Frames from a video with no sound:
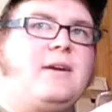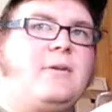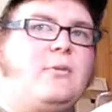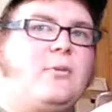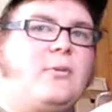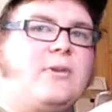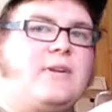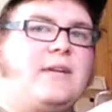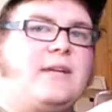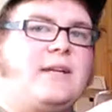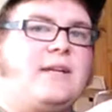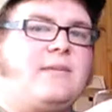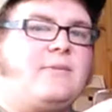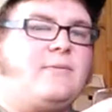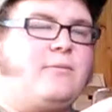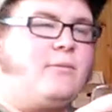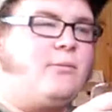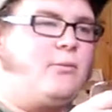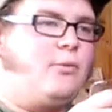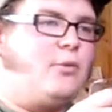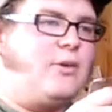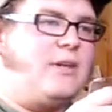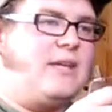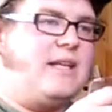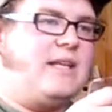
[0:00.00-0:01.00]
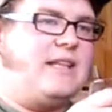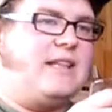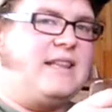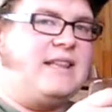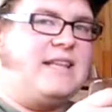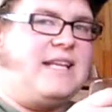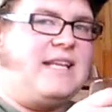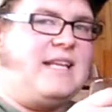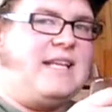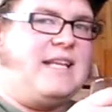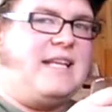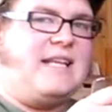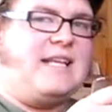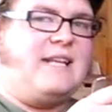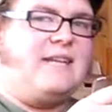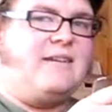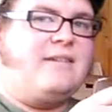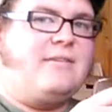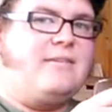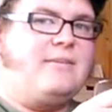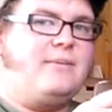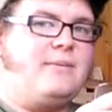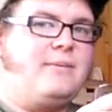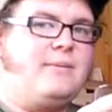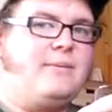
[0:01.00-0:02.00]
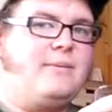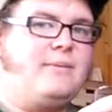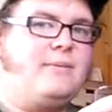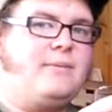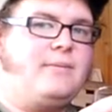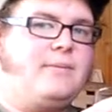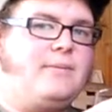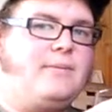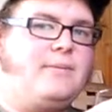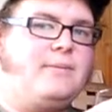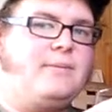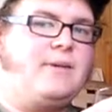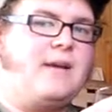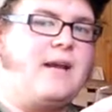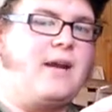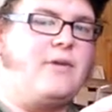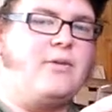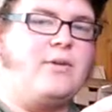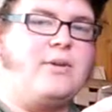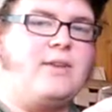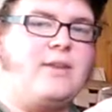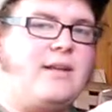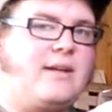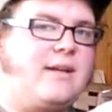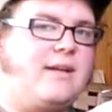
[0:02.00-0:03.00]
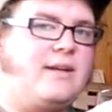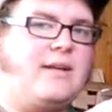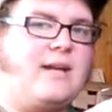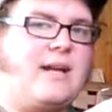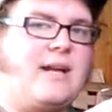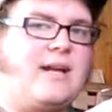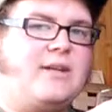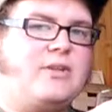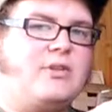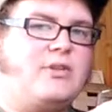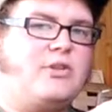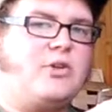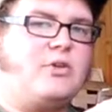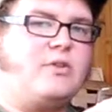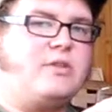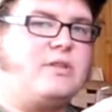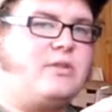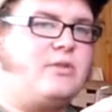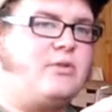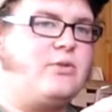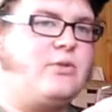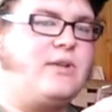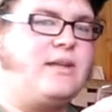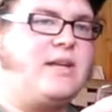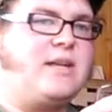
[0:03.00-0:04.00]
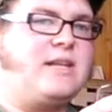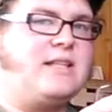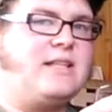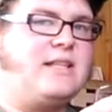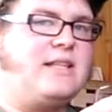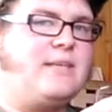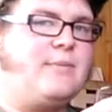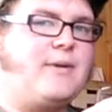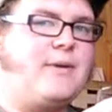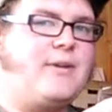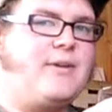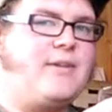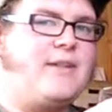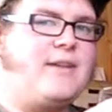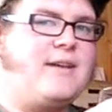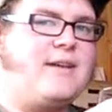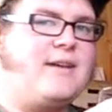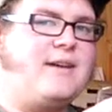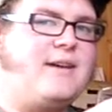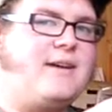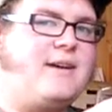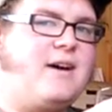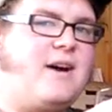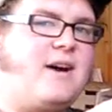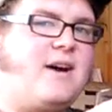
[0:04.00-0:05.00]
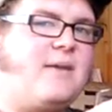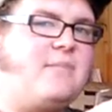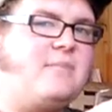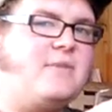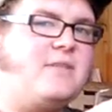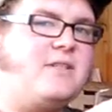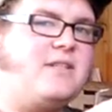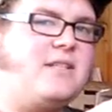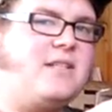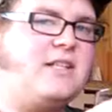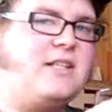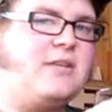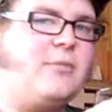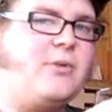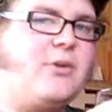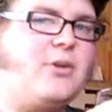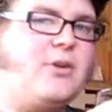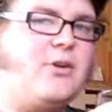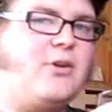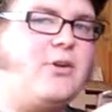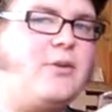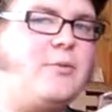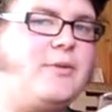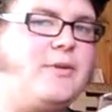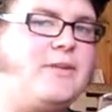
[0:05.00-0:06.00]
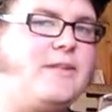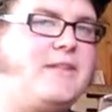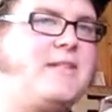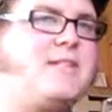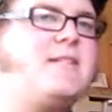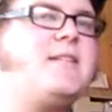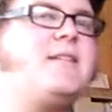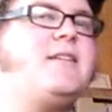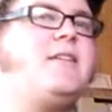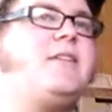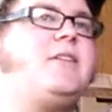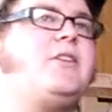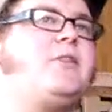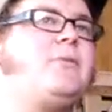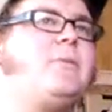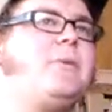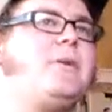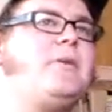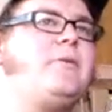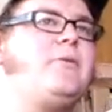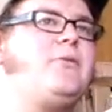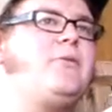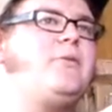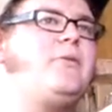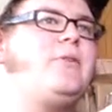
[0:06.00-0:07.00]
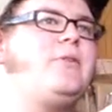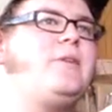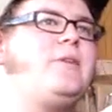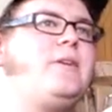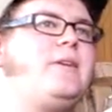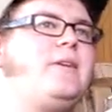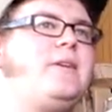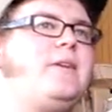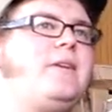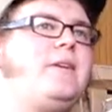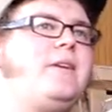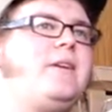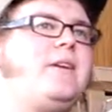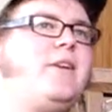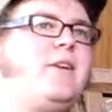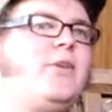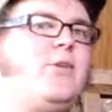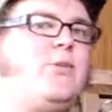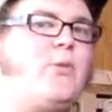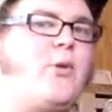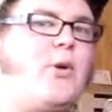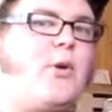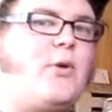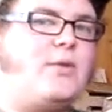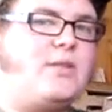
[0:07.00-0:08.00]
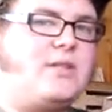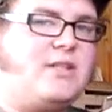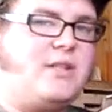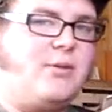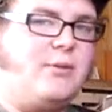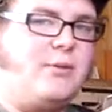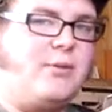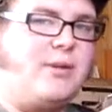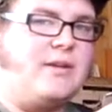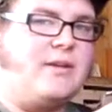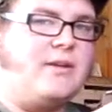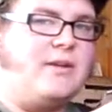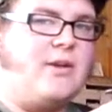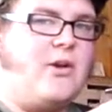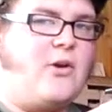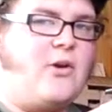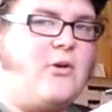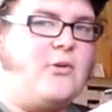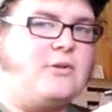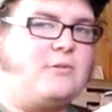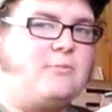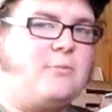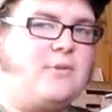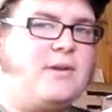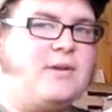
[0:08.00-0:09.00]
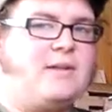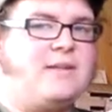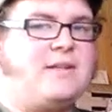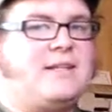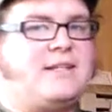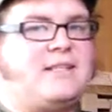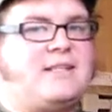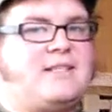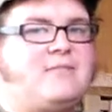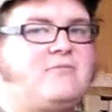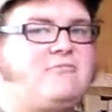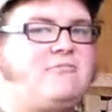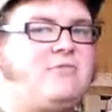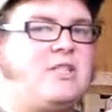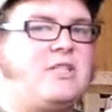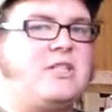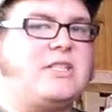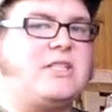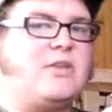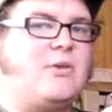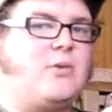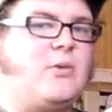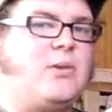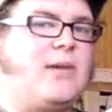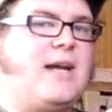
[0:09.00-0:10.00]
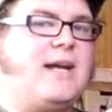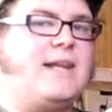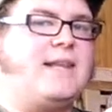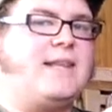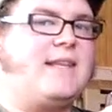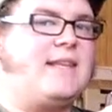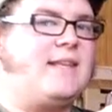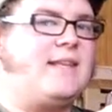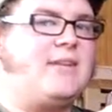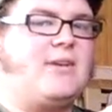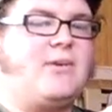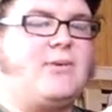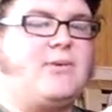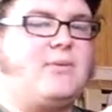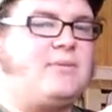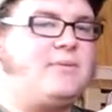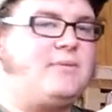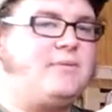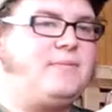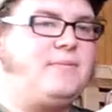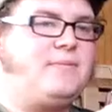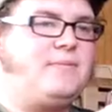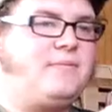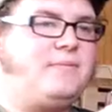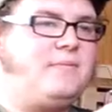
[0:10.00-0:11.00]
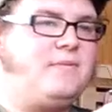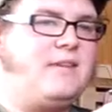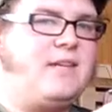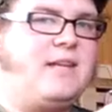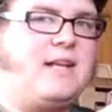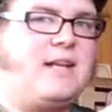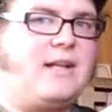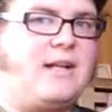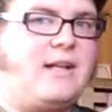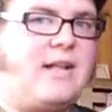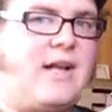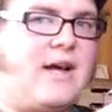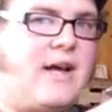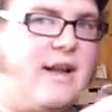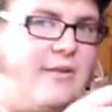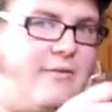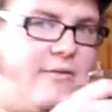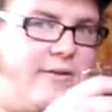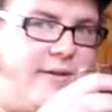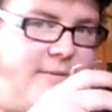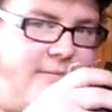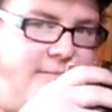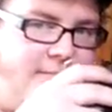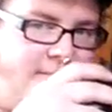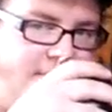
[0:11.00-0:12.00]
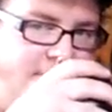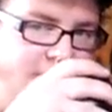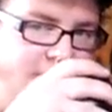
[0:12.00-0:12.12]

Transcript: Really lean. Everything kind of shows through. You get a little bit of the hop, just a little bit of the herbalness, and a little bit of the roast through the nose, but it's just so light that you don't get a lot of it.